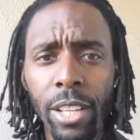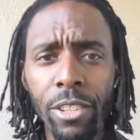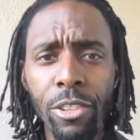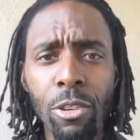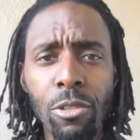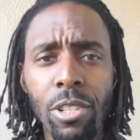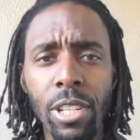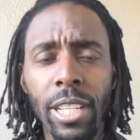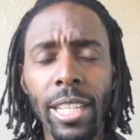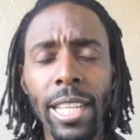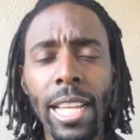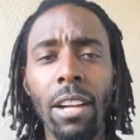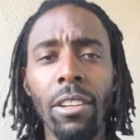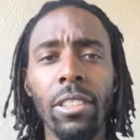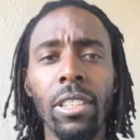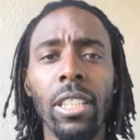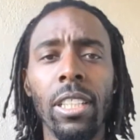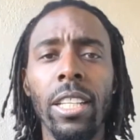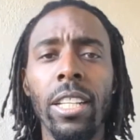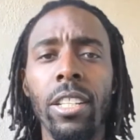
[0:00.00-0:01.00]
and using the
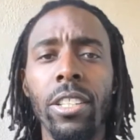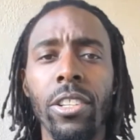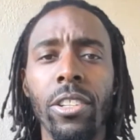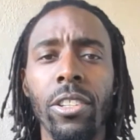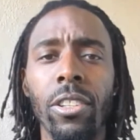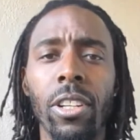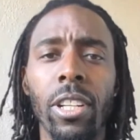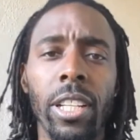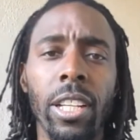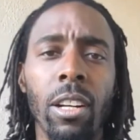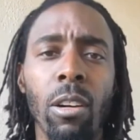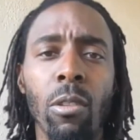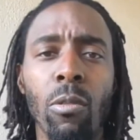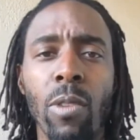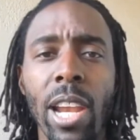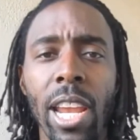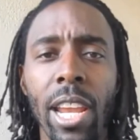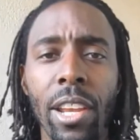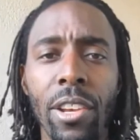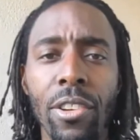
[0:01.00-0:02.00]
calculator, you're going to get a
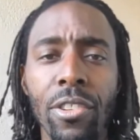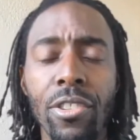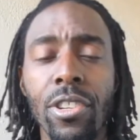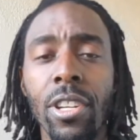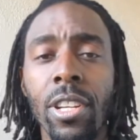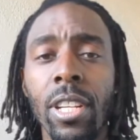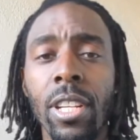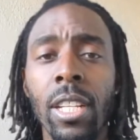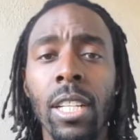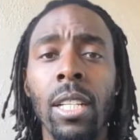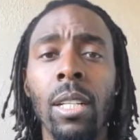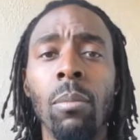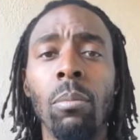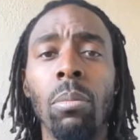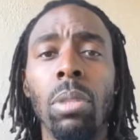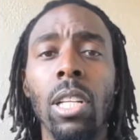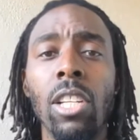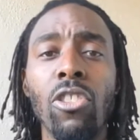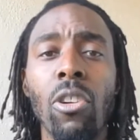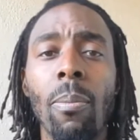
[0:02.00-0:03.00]
range,
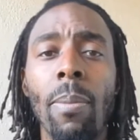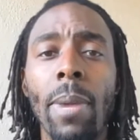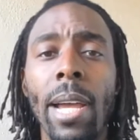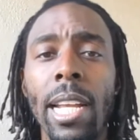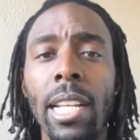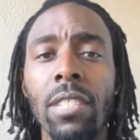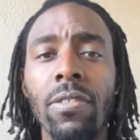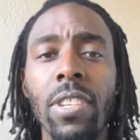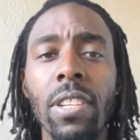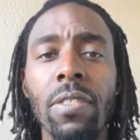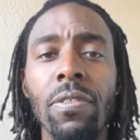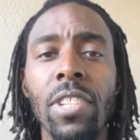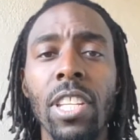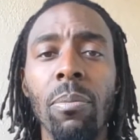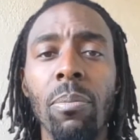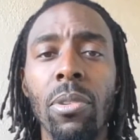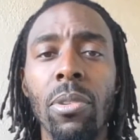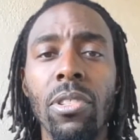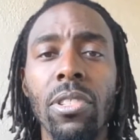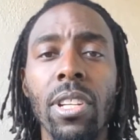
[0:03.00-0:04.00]
plus or minus
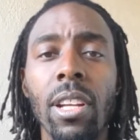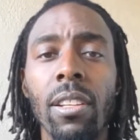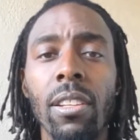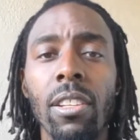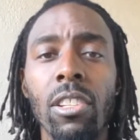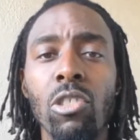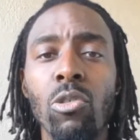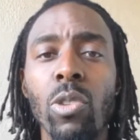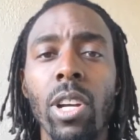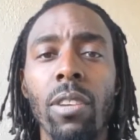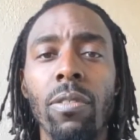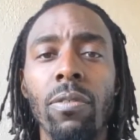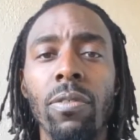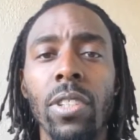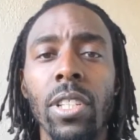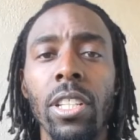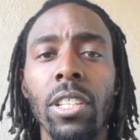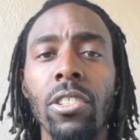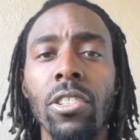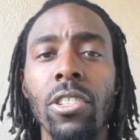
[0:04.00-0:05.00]
15% of the square
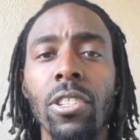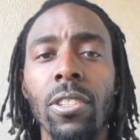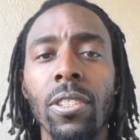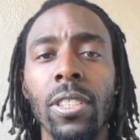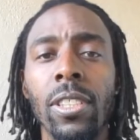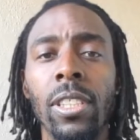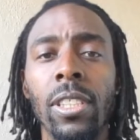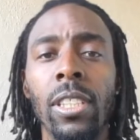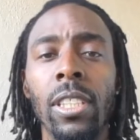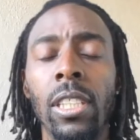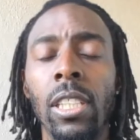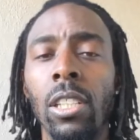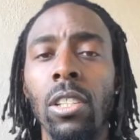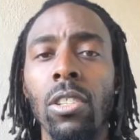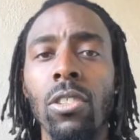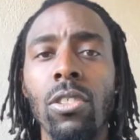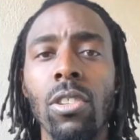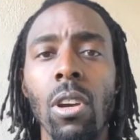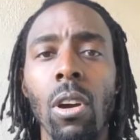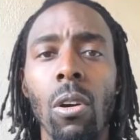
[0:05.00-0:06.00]
footage.
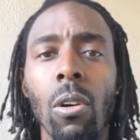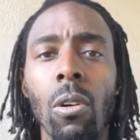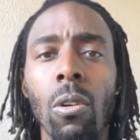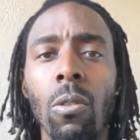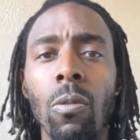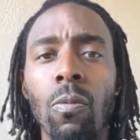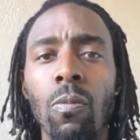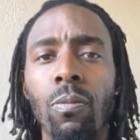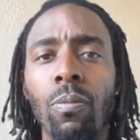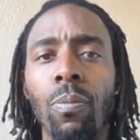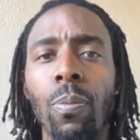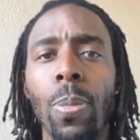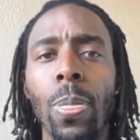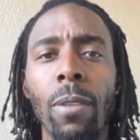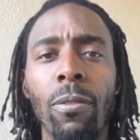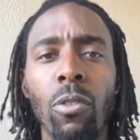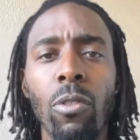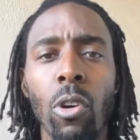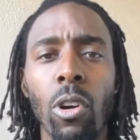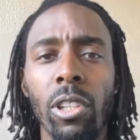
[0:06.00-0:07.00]
So,
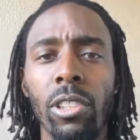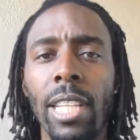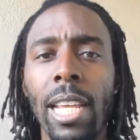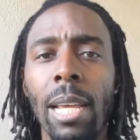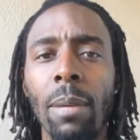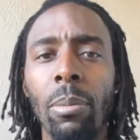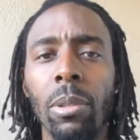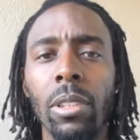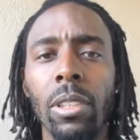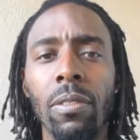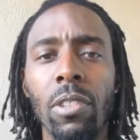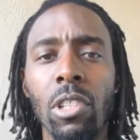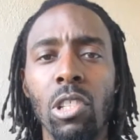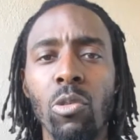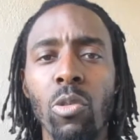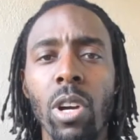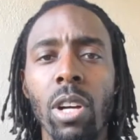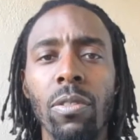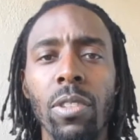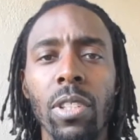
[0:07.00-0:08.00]
for example, if
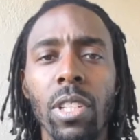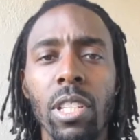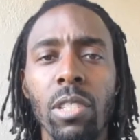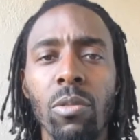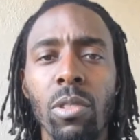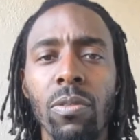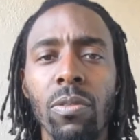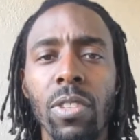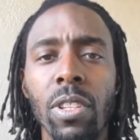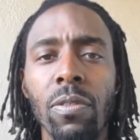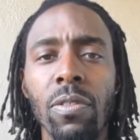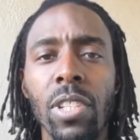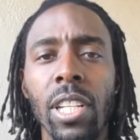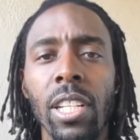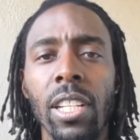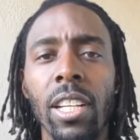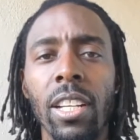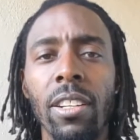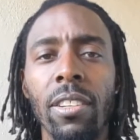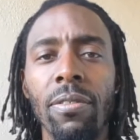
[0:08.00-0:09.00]
the square footage was
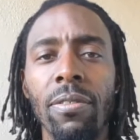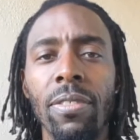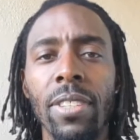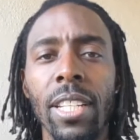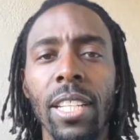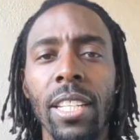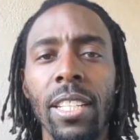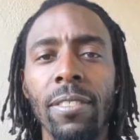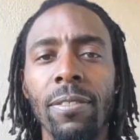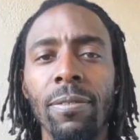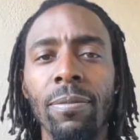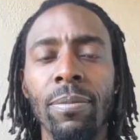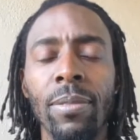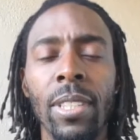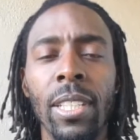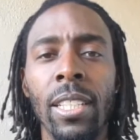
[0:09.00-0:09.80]
1,500 feet,